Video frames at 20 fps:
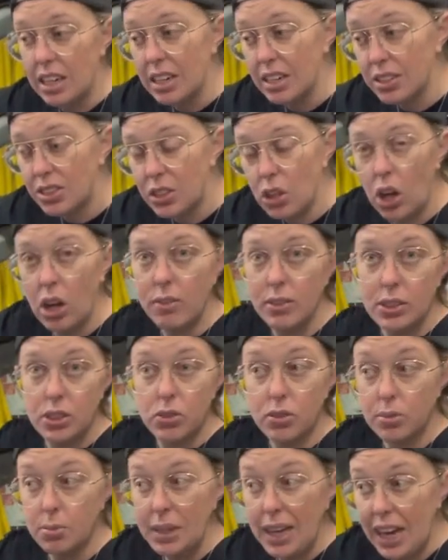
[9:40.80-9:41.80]
solvents
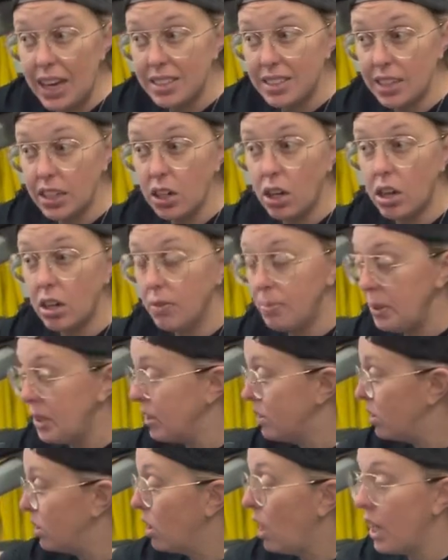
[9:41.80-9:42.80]
from gassing off,
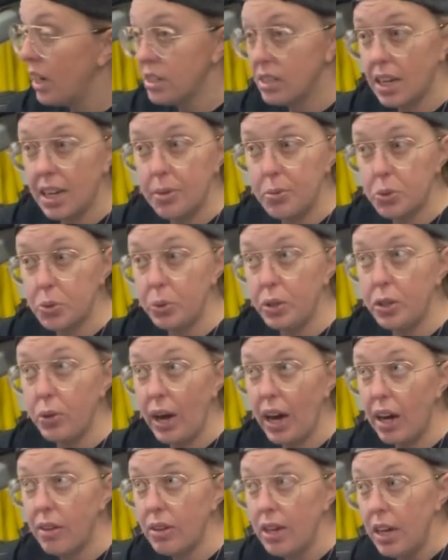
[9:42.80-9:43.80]
because a lot of times when you
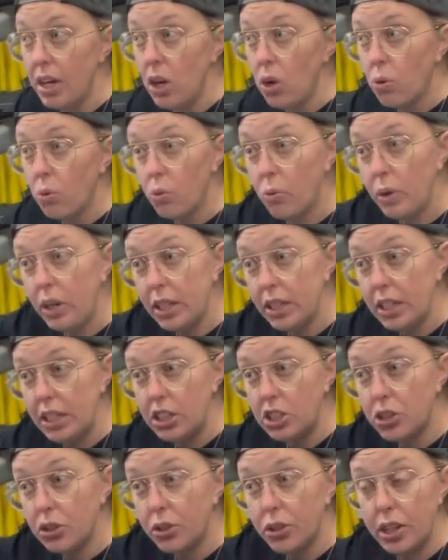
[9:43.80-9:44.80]
have really
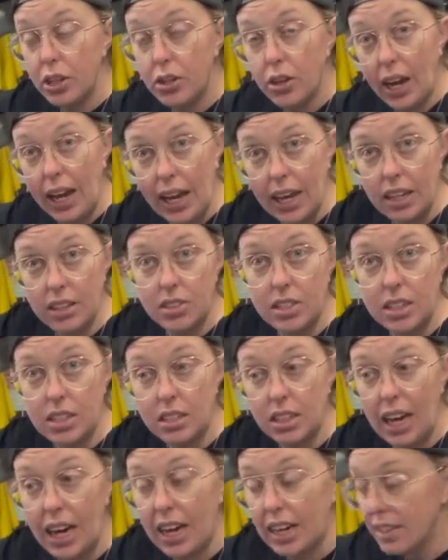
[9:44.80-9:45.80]
dirty or hazy
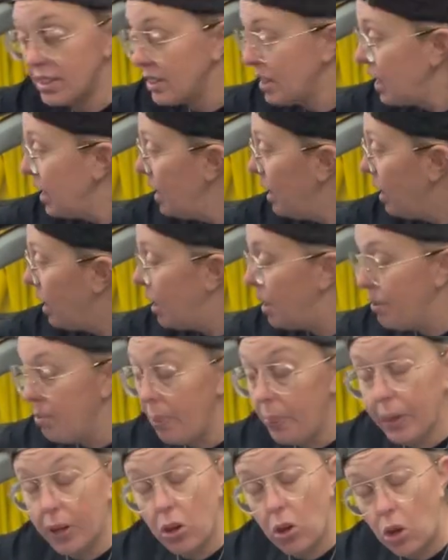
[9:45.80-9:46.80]
glass,
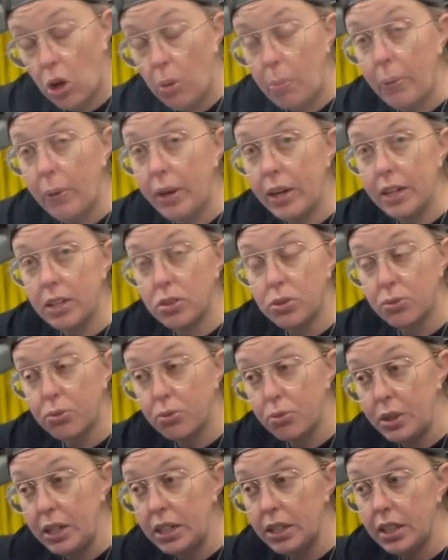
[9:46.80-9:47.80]
the culprit is
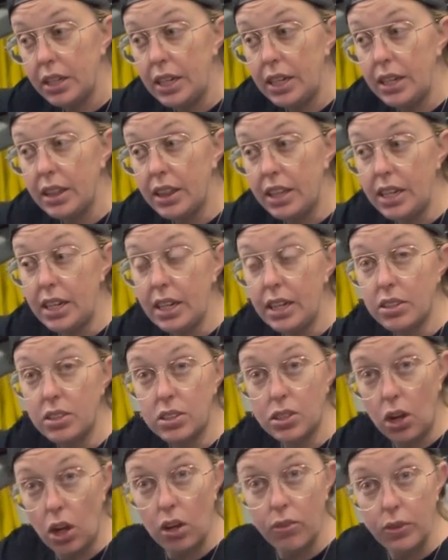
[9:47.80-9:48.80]
really the
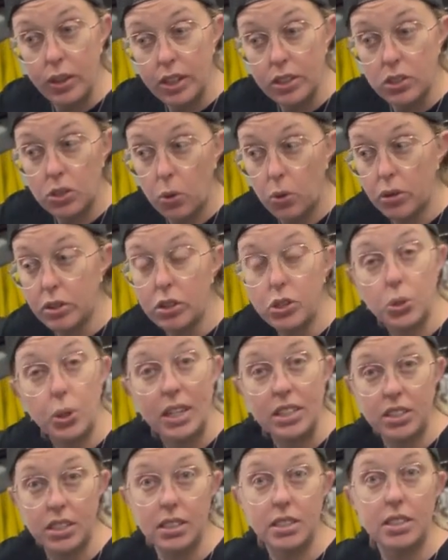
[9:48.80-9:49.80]
solvents or the
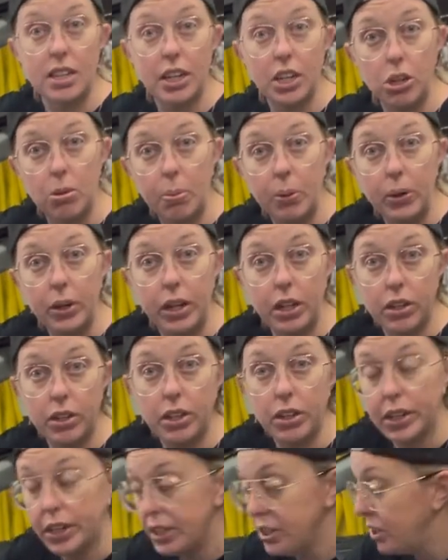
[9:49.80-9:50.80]
dressings that you're putting on
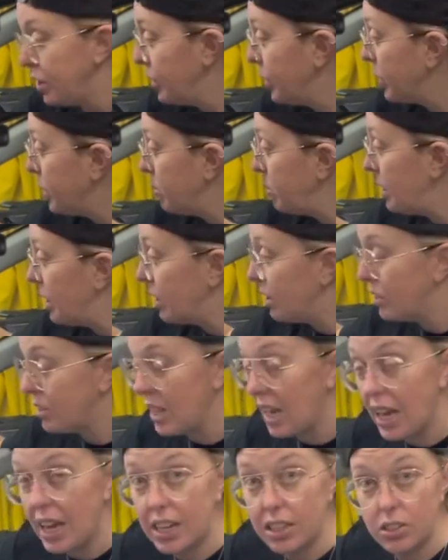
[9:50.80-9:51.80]
your interior, because
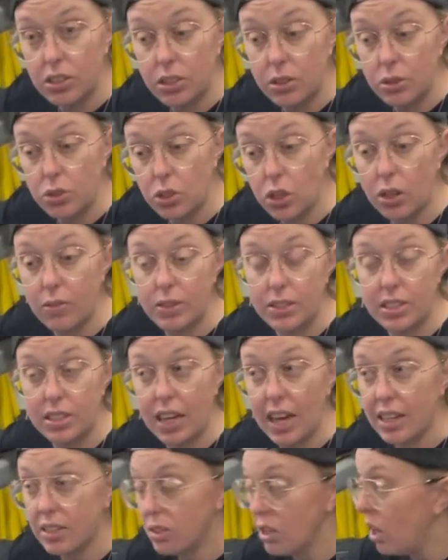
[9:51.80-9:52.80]
as those solvents
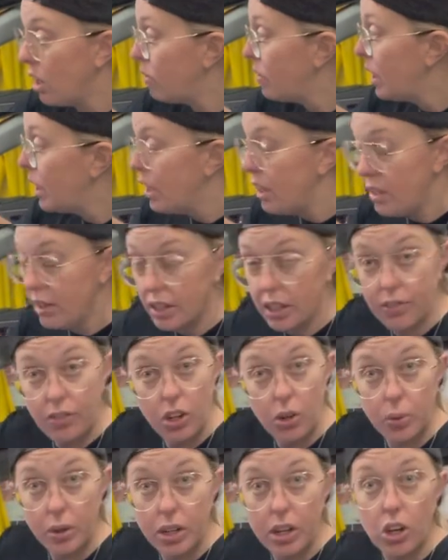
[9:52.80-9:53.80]
gas off, they have
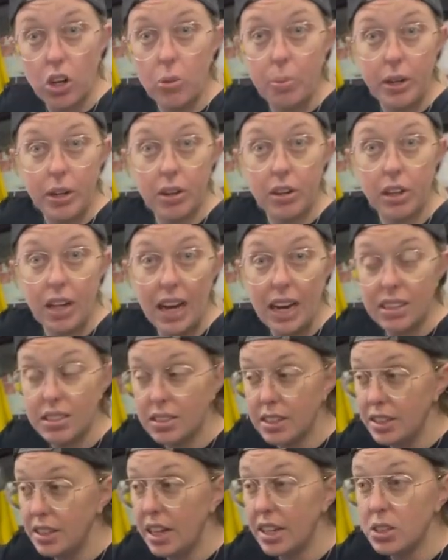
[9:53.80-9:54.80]
nowhere to go but your
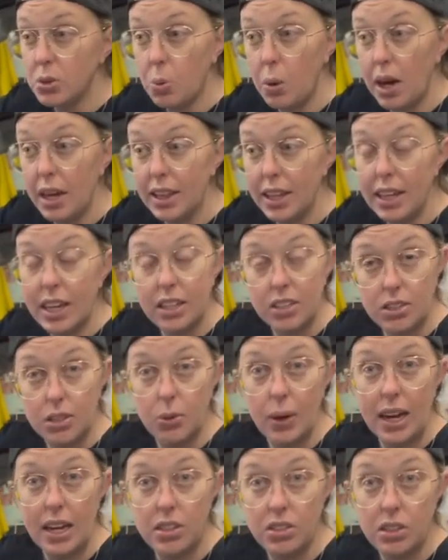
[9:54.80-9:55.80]
glass, and that's why they get so
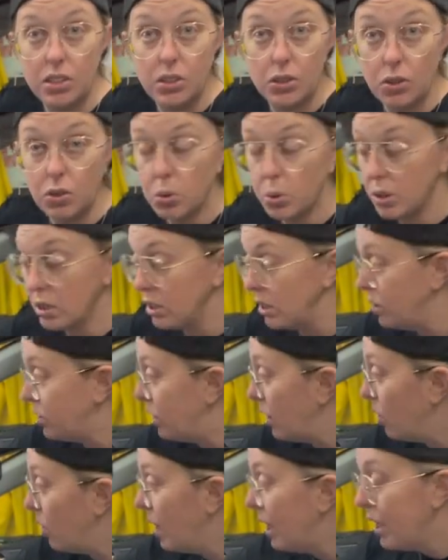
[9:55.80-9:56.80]
hazy so quickly.
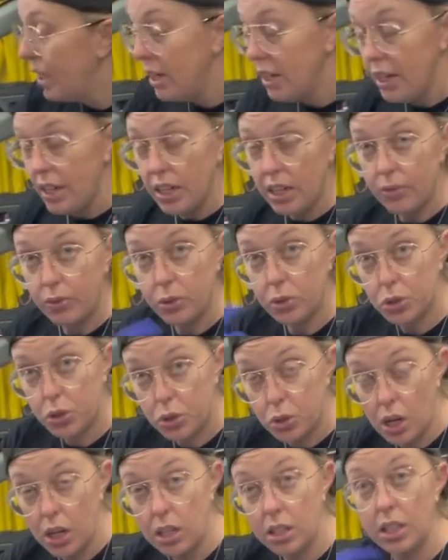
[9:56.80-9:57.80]
So If you're
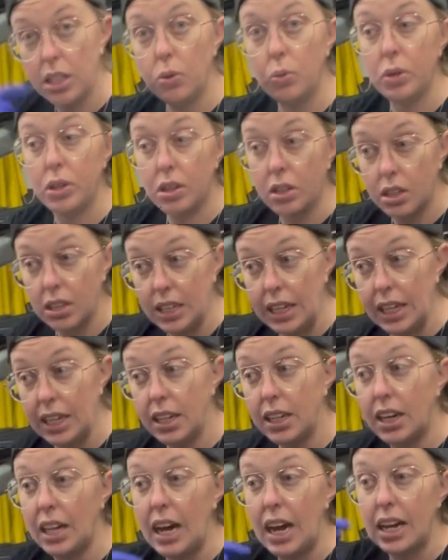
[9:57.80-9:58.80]
struggling with
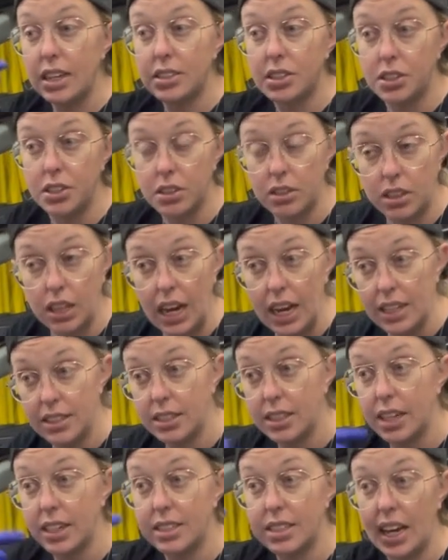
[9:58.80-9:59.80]
clean glass and your glass
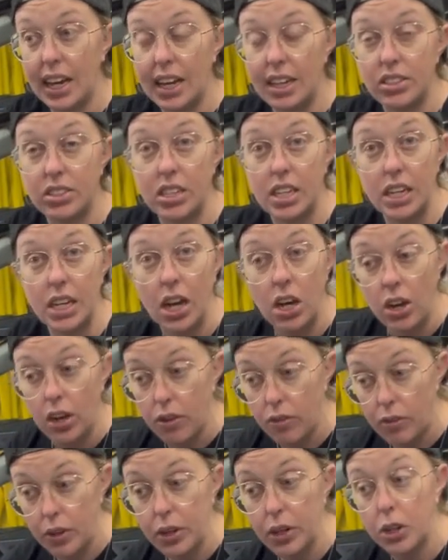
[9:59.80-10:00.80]
gets hazy
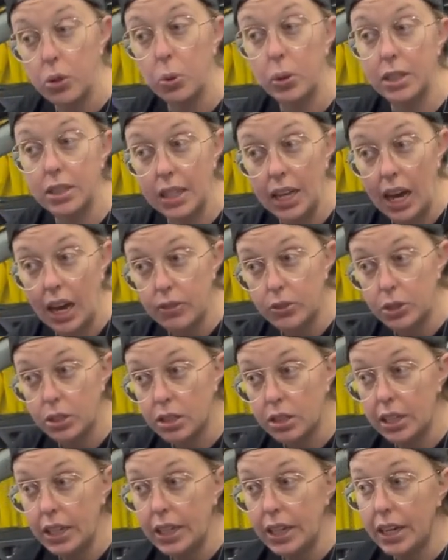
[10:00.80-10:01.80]
very quickly after
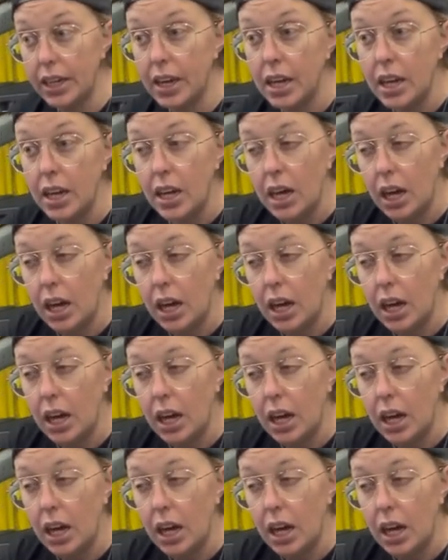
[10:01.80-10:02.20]
cleaning,